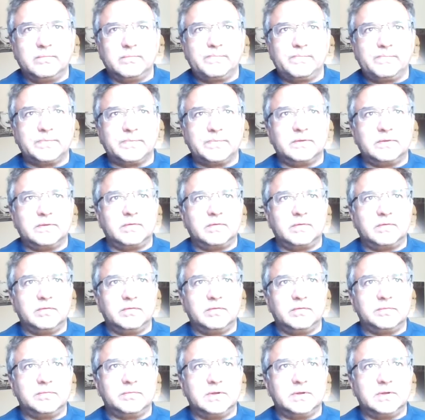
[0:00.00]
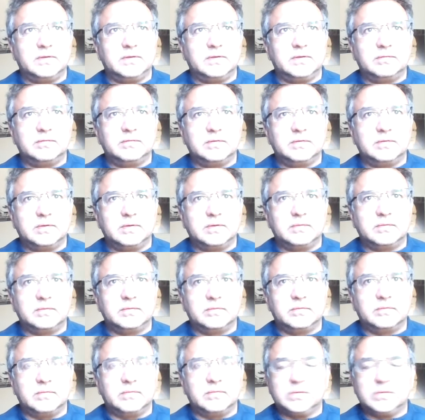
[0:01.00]
Suffering from kind of
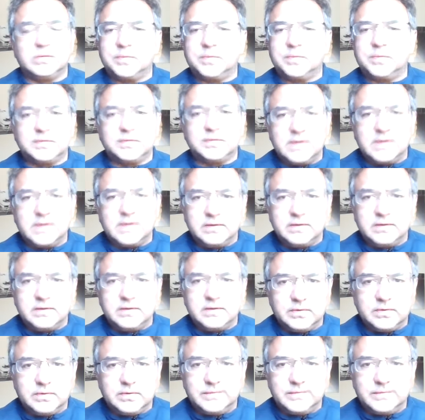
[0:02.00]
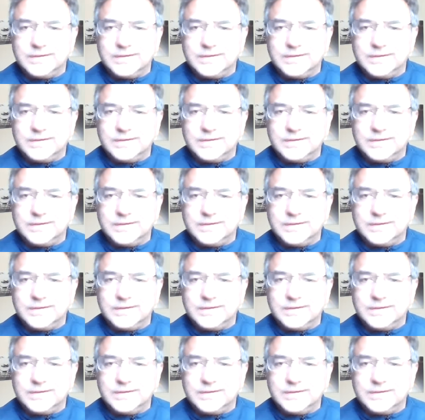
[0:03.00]
multiple personality disorder?